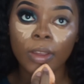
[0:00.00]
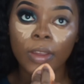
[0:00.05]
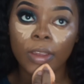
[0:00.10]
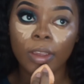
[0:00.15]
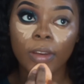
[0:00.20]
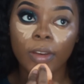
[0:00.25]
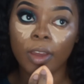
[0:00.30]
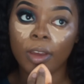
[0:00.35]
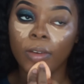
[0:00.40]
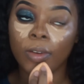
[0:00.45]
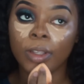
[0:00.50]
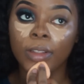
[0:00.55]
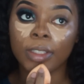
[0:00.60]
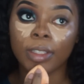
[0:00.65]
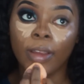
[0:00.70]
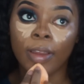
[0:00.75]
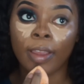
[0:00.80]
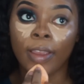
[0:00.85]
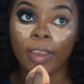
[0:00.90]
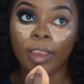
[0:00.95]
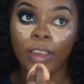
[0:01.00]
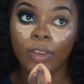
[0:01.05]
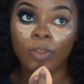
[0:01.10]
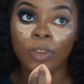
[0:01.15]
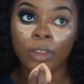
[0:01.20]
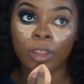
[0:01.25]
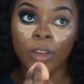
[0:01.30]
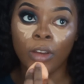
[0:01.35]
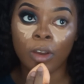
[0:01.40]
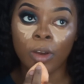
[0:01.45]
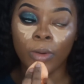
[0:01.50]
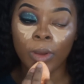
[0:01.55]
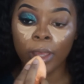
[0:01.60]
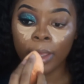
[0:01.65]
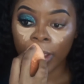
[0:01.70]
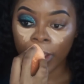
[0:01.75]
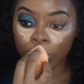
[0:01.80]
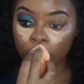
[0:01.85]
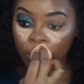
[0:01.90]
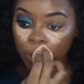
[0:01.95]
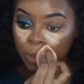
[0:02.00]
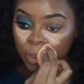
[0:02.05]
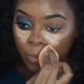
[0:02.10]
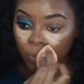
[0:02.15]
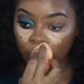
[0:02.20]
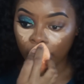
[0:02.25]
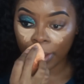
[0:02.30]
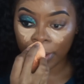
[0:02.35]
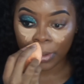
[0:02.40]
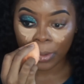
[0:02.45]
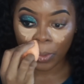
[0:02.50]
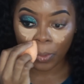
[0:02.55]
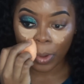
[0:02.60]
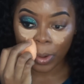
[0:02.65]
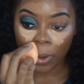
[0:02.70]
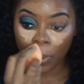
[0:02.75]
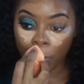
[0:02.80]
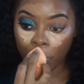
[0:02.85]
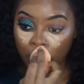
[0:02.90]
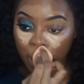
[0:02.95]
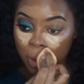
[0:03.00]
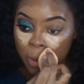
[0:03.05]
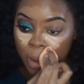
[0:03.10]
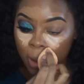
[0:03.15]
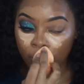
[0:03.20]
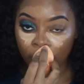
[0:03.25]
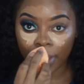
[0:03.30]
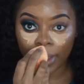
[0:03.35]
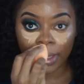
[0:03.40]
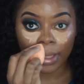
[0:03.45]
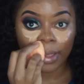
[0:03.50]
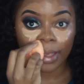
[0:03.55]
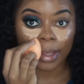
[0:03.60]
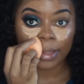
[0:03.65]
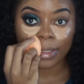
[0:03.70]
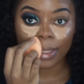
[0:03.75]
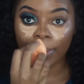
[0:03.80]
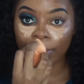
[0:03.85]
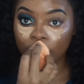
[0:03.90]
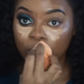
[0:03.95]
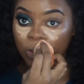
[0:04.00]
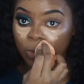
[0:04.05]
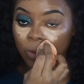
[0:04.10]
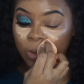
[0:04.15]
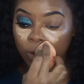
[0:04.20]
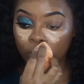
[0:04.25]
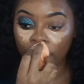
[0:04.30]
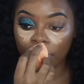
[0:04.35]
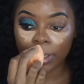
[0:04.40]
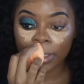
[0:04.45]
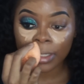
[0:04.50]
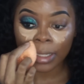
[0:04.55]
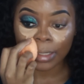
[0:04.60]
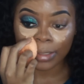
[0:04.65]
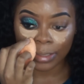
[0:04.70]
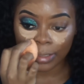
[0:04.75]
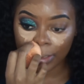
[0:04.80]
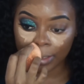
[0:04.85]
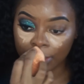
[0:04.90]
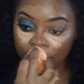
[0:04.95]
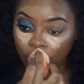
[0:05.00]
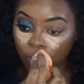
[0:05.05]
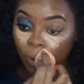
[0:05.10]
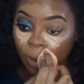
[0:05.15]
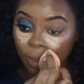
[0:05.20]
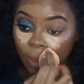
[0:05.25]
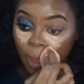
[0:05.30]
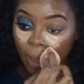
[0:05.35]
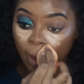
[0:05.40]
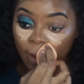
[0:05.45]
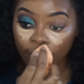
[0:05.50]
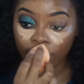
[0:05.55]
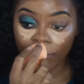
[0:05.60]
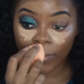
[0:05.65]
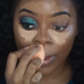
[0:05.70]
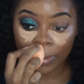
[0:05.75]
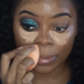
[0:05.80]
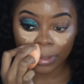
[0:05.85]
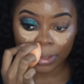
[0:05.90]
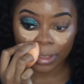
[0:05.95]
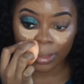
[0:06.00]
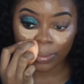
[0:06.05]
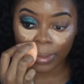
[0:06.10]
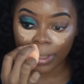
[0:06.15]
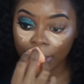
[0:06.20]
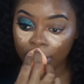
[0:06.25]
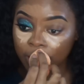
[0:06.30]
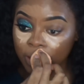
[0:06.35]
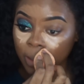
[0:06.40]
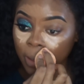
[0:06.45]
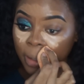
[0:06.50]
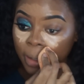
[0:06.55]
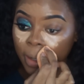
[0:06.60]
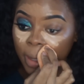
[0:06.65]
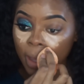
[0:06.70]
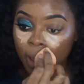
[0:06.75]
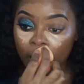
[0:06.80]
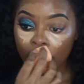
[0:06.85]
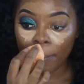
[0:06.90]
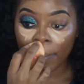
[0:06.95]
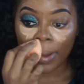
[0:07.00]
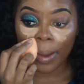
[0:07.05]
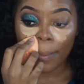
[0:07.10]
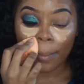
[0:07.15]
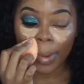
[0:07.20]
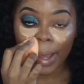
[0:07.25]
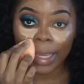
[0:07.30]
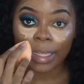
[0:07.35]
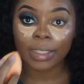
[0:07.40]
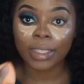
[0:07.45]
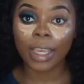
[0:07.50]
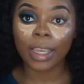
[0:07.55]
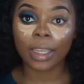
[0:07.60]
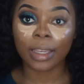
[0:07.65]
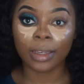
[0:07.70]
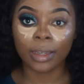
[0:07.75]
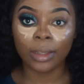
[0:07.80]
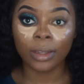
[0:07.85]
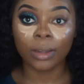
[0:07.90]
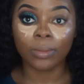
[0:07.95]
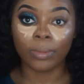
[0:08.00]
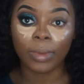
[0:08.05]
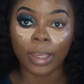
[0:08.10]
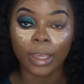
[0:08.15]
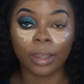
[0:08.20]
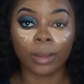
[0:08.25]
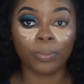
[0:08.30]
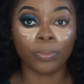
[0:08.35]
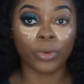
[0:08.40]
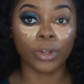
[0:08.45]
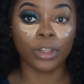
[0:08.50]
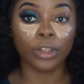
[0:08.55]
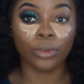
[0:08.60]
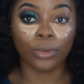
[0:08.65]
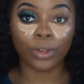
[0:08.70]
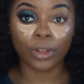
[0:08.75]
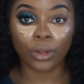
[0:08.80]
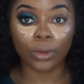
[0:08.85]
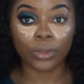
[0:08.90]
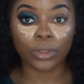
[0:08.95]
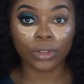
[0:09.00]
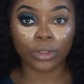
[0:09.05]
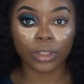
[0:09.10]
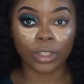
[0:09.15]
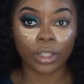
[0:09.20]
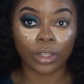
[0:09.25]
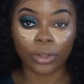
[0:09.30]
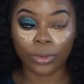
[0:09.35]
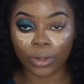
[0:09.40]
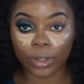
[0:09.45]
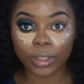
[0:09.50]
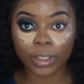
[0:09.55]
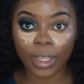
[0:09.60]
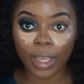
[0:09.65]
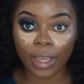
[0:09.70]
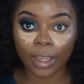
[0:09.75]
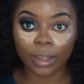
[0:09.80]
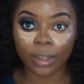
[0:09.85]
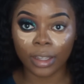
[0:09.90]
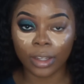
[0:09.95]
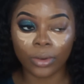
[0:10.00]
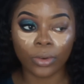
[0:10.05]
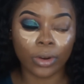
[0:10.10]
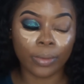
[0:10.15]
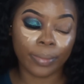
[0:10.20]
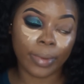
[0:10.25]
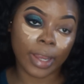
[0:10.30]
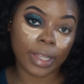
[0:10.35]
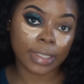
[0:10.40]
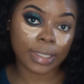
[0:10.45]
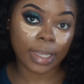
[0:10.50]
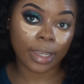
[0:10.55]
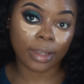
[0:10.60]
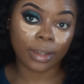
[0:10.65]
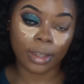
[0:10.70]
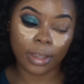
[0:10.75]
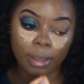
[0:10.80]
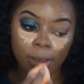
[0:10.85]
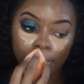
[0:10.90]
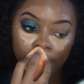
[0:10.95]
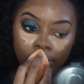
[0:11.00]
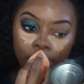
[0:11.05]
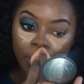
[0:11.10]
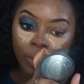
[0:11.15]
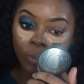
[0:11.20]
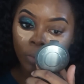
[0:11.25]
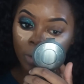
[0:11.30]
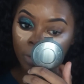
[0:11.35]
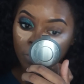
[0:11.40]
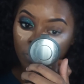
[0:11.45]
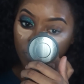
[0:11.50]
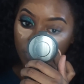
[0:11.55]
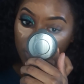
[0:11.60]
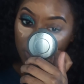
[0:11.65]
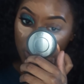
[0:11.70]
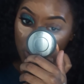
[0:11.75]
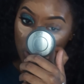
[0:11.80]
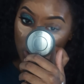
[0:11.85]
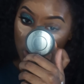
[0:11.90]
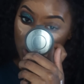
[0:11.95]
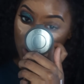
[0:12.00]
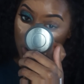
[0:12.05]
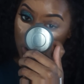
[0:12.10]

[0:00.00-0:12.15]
You know, it's like, even though, especially when I do one-on-ones, I'm like, yes, I'm showing you this because this is the way that I found it to be easier, but my technique may bring you closer to your technique, or my technique may work for you.